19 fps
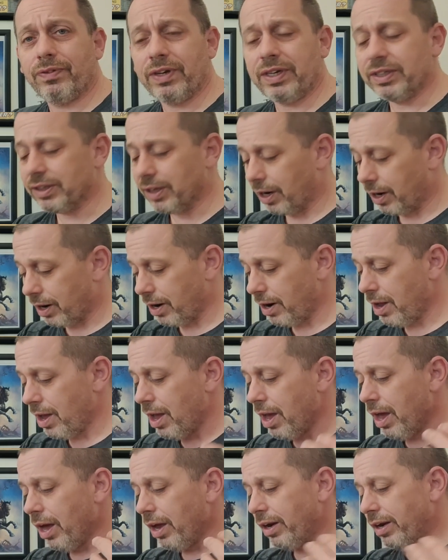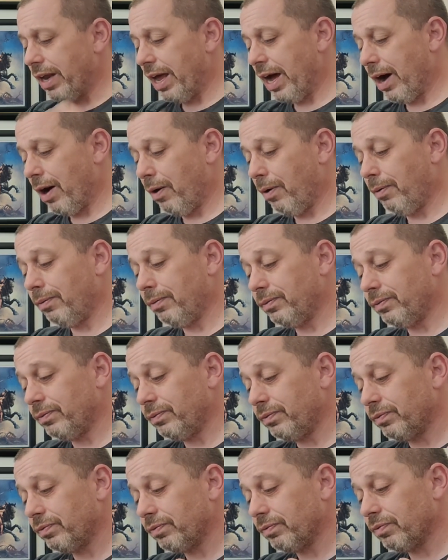and fees are. Now,
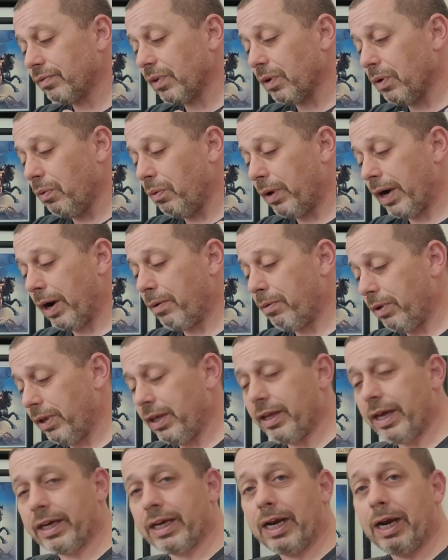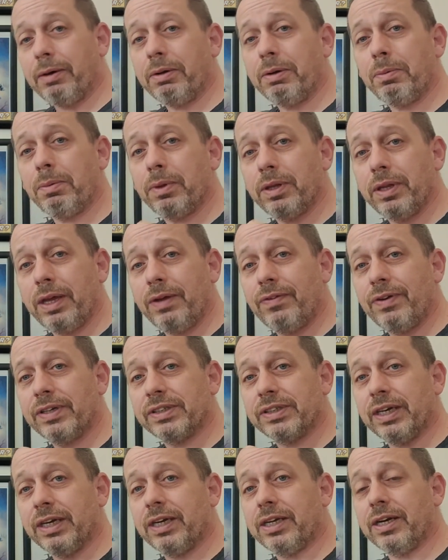what I really like, and I'm going to leave
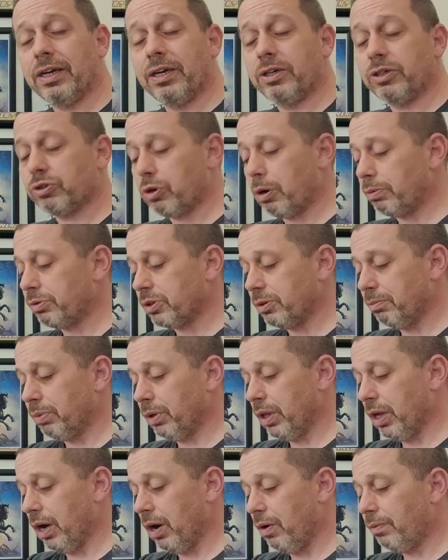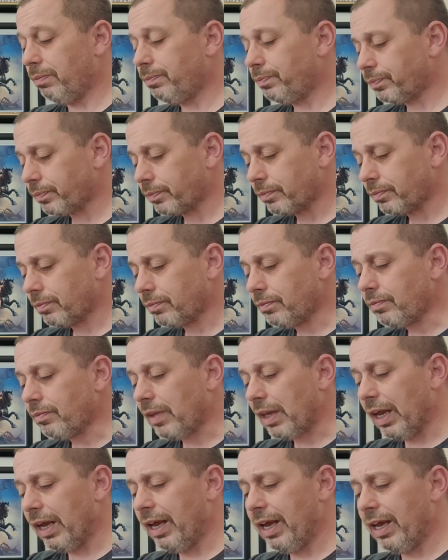his link in the description below,
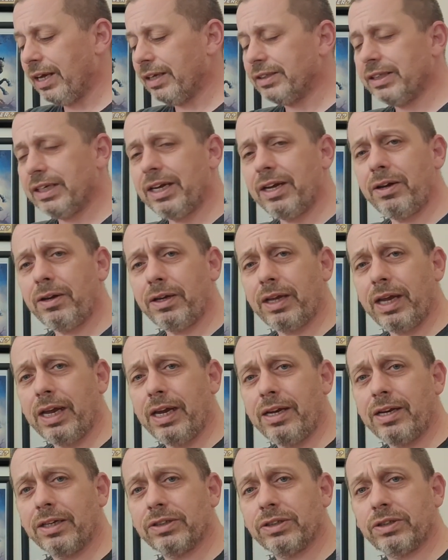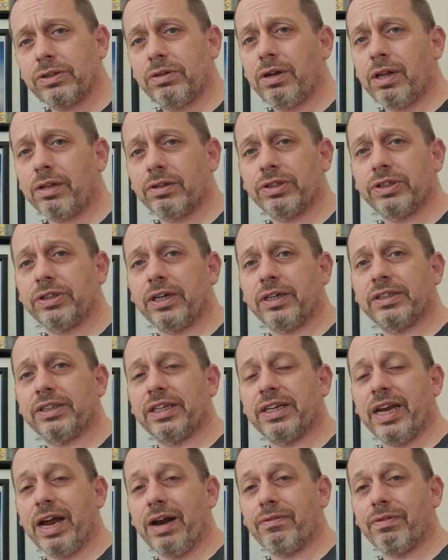is he does $2 starts
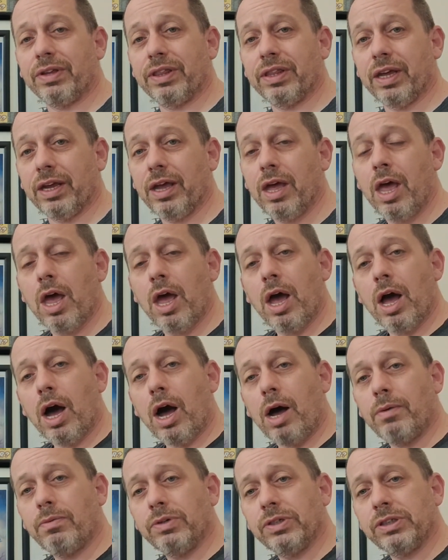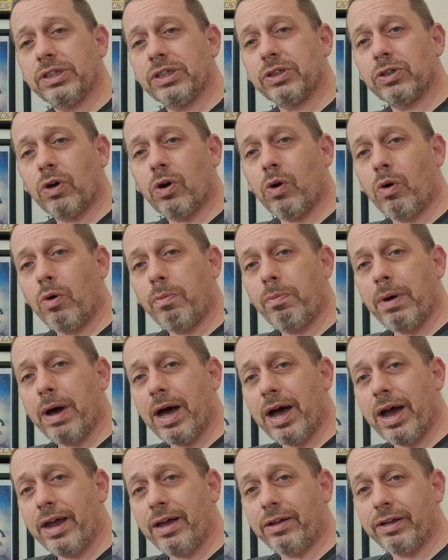on everything. Almost this whole
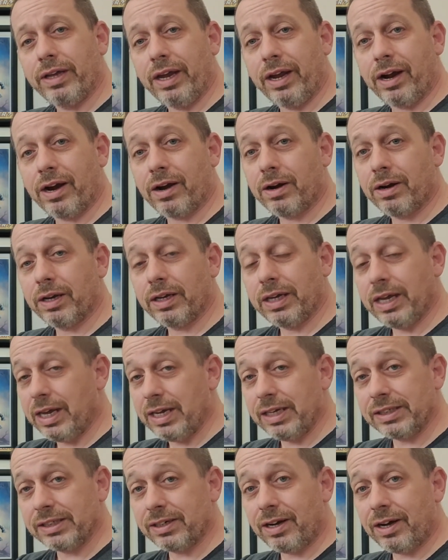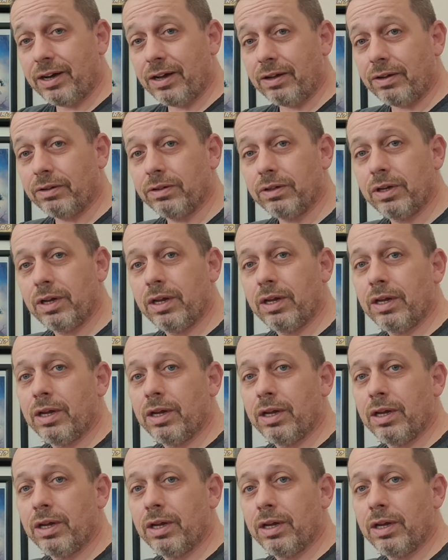pile here, keys and all,